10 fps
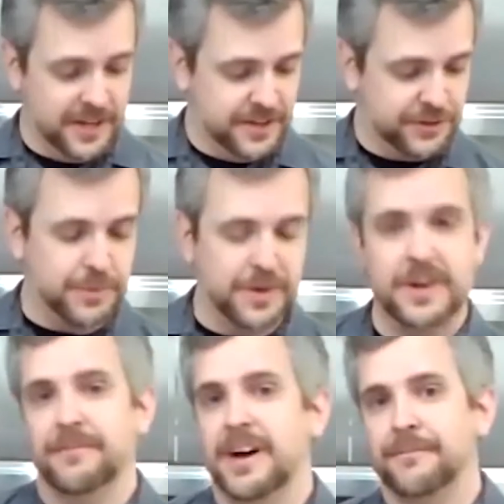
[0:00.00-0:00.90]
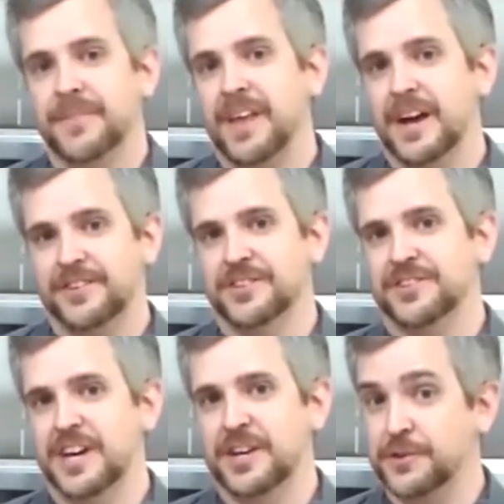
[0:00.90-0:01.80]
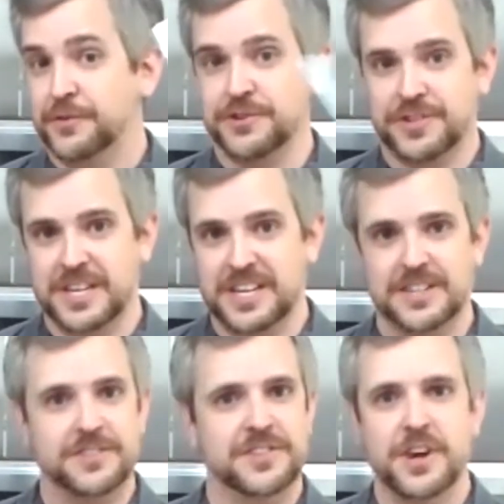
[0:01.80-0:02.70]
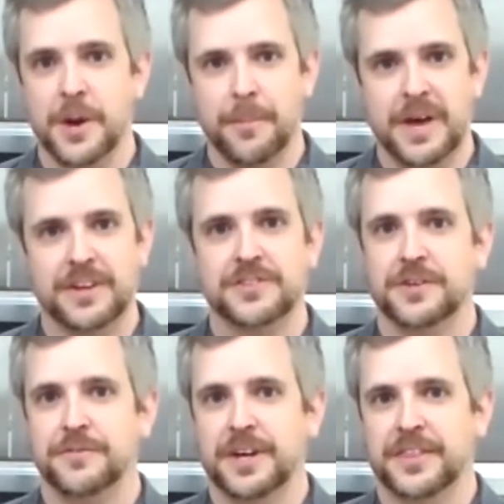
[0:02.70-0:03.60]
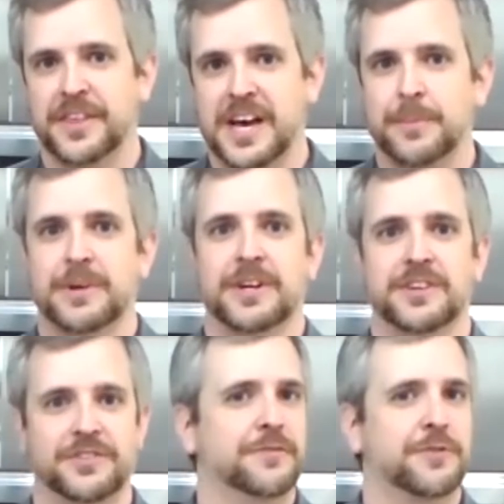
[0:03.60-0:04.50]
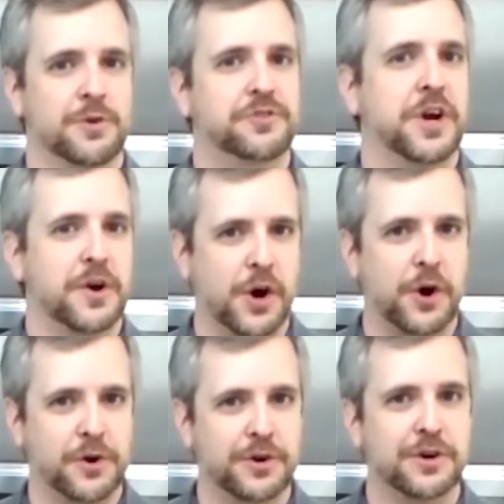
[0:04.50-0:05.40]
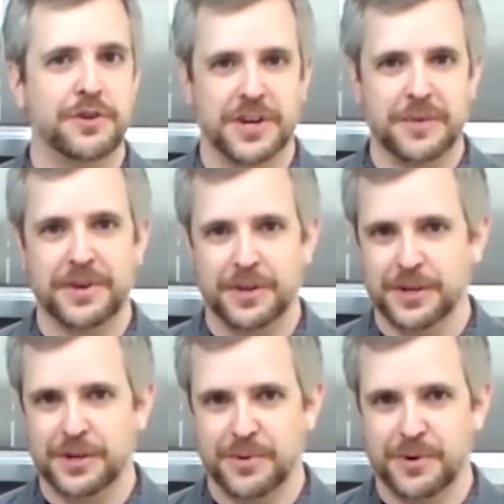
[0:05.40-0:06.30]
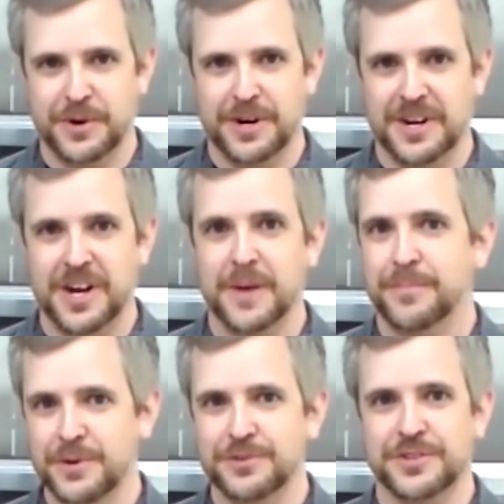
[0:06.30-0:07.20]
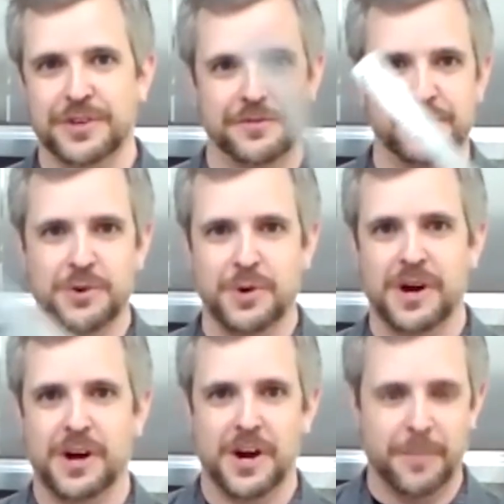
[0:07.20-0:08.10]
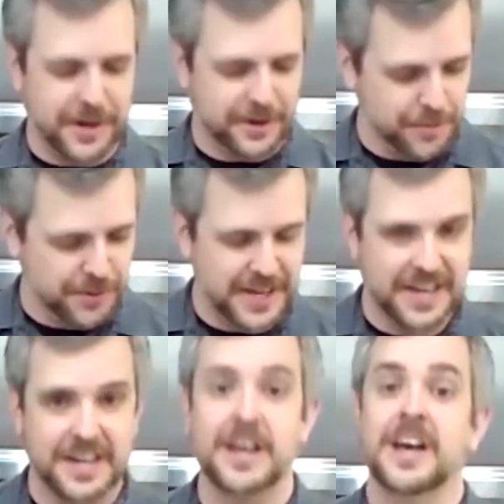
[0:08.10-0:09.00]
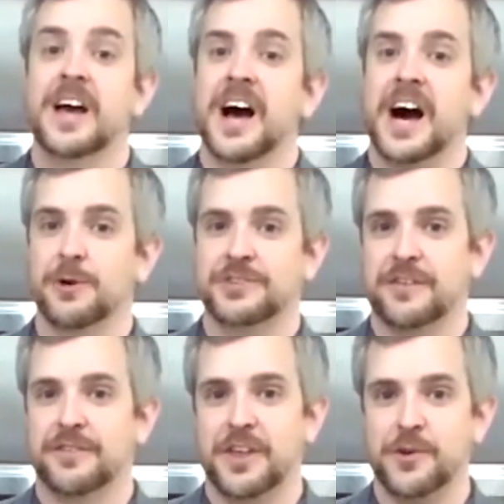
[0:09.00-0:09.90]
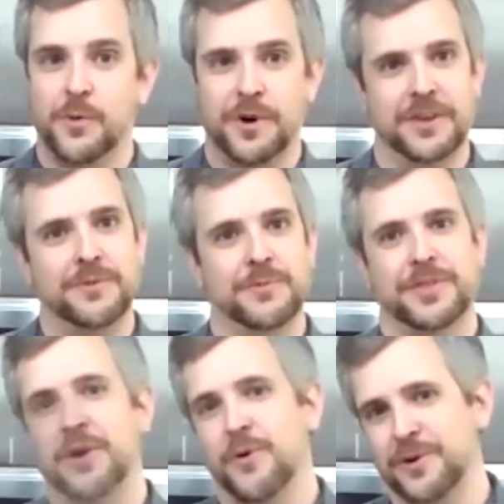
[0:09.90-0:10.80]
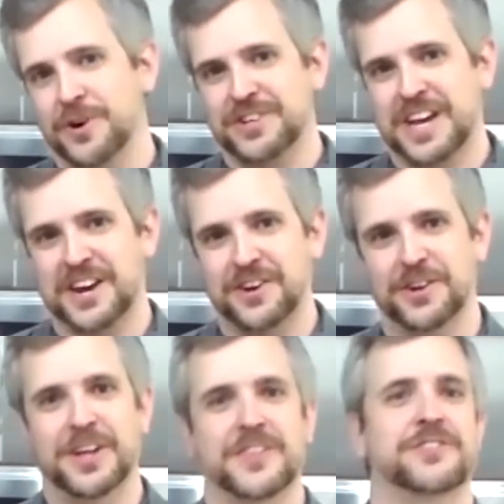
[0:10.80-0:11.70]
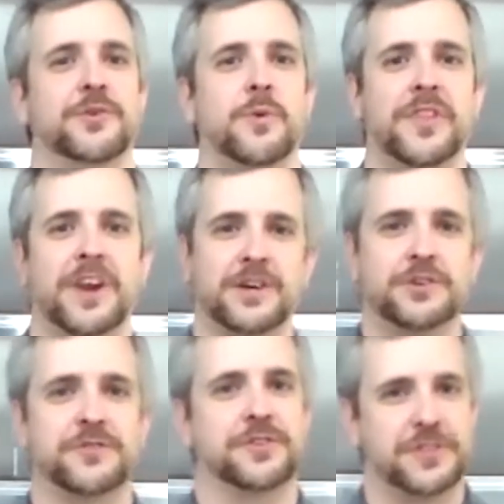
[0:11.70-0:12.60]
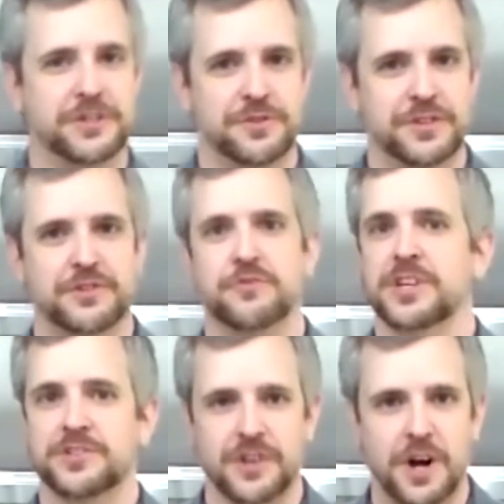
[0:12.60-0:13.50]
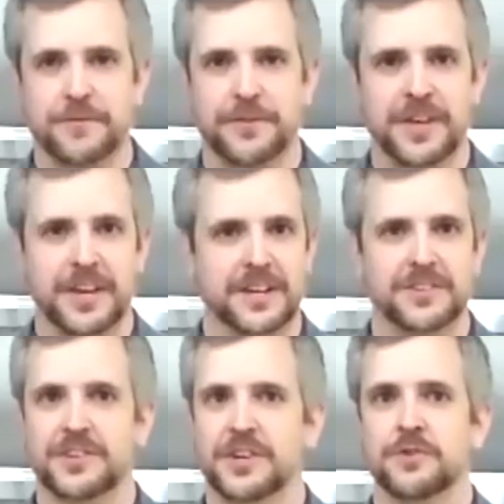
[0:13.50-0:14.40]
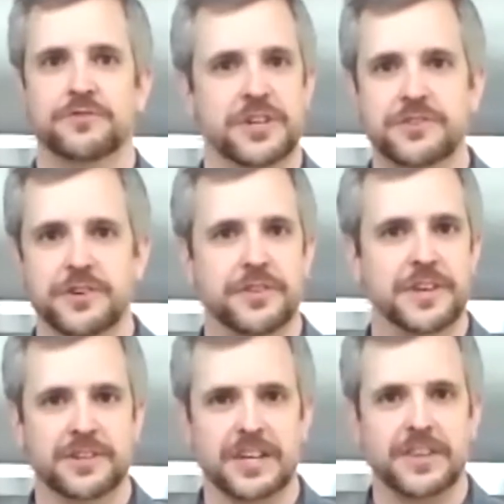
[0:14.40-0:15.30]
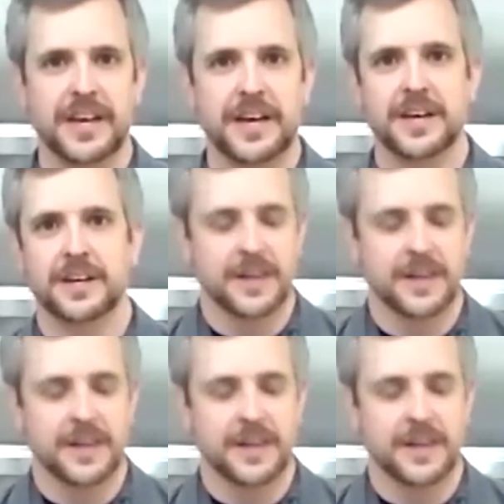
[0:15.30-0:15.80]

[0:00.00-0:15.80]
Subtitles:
this one, since I use it for seeds, nutmeg, stuff like that, because of course they are harder, they're going to be a little more abusive to our microplane. I always have another one with an orange handle, and this is the one that I use for citrus and really soft things, ginger, things like that,